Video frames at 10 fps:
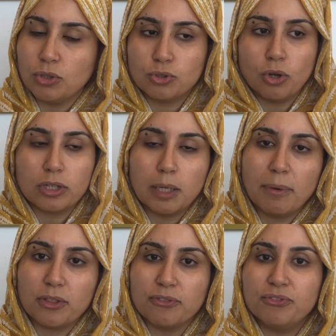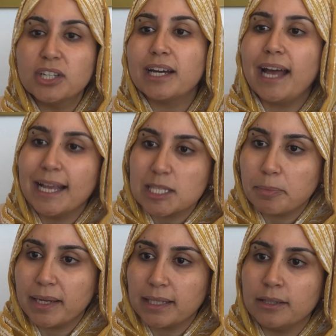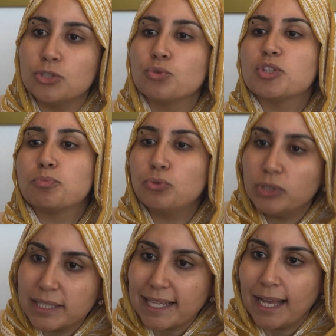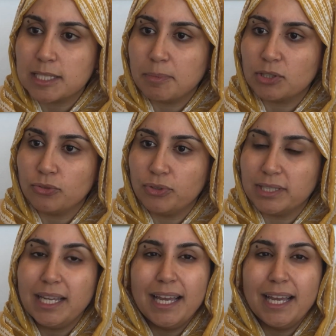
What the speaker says: talking about the fiqh aspect and the jurisprudence aspect of it.